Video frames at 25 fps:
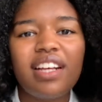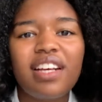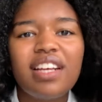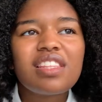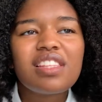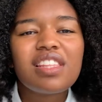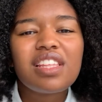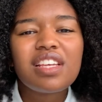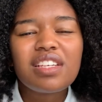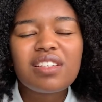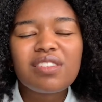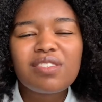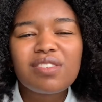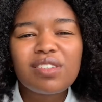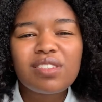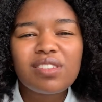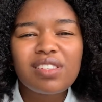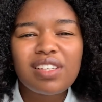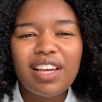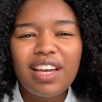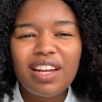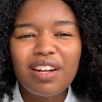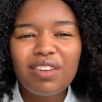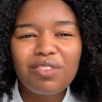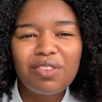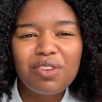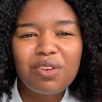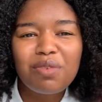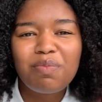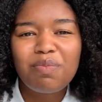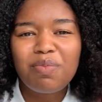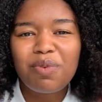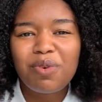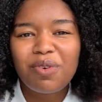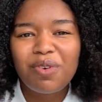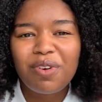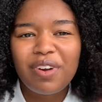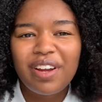things start to get a little
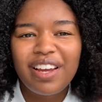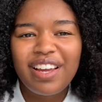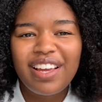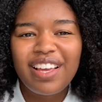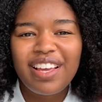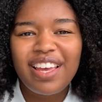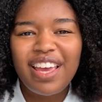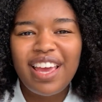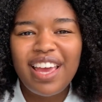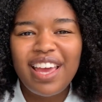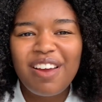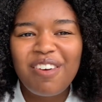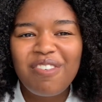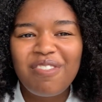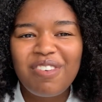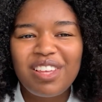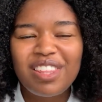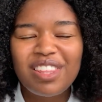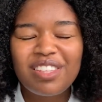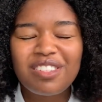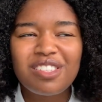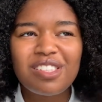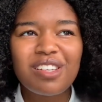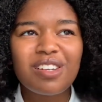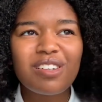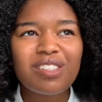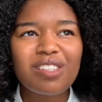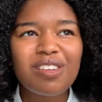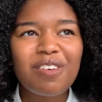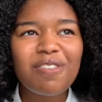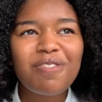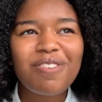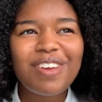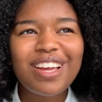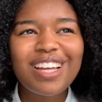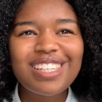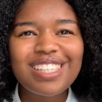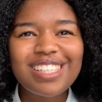boring and we start to
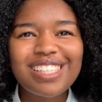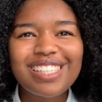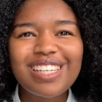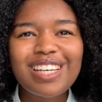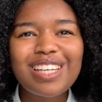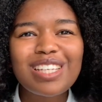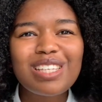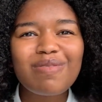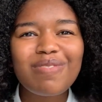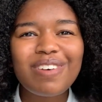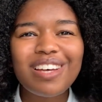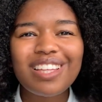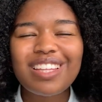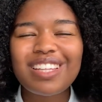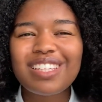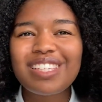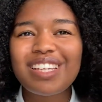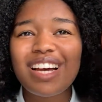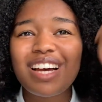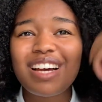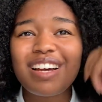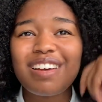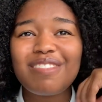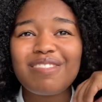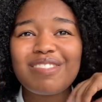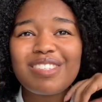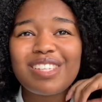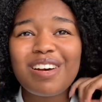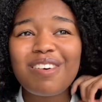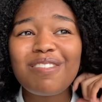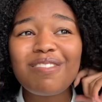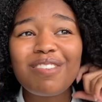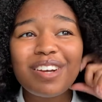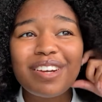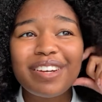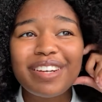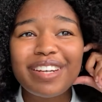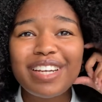fantasize about the times that
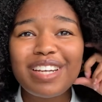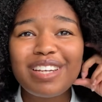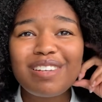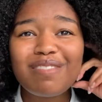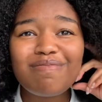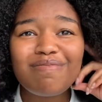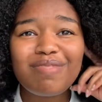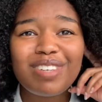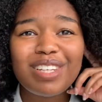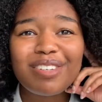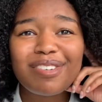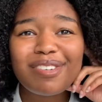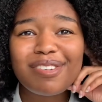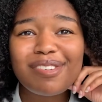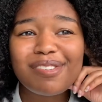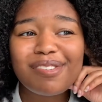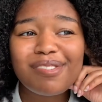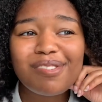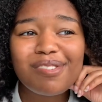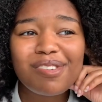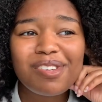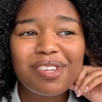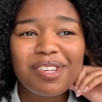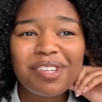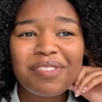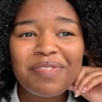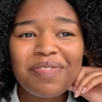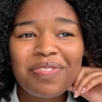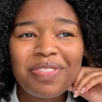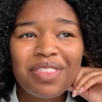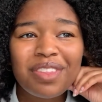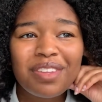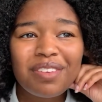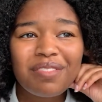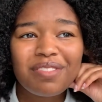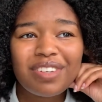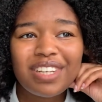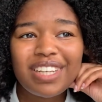we're in middle school
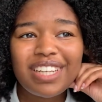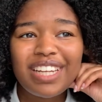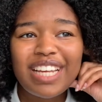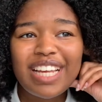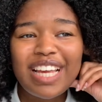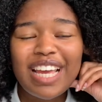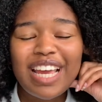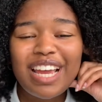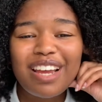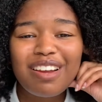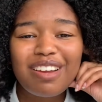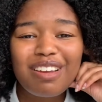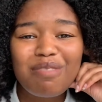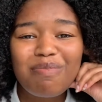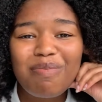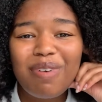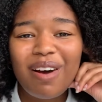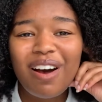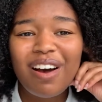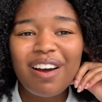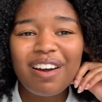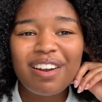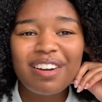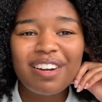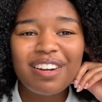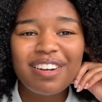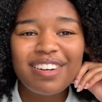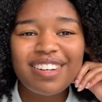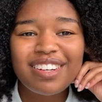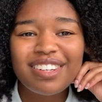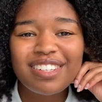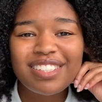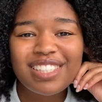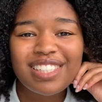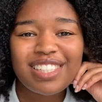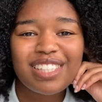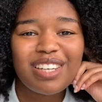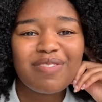reading Harry Potter
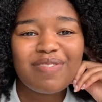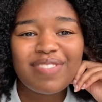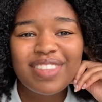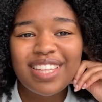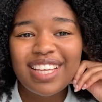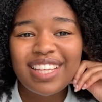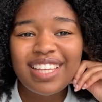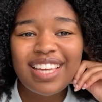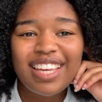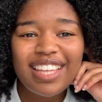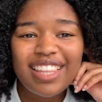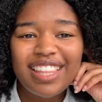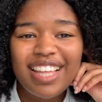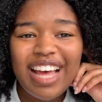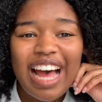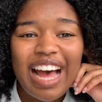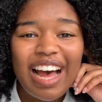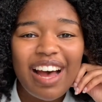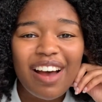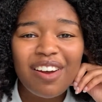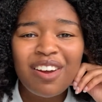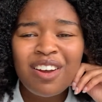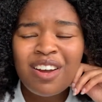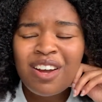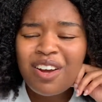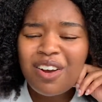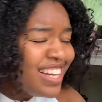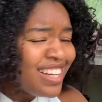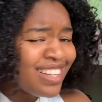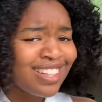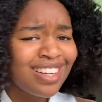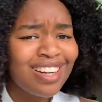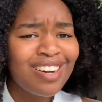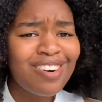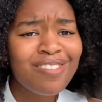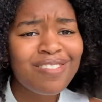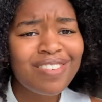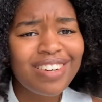or something like that. You
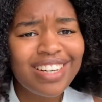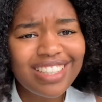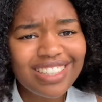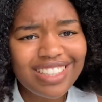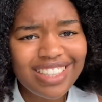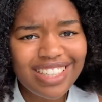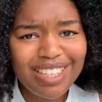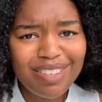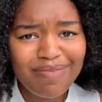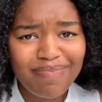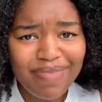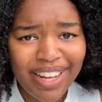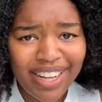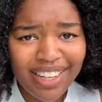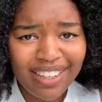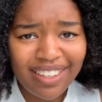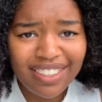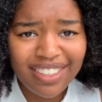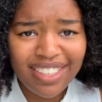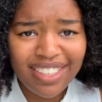know, when I think back on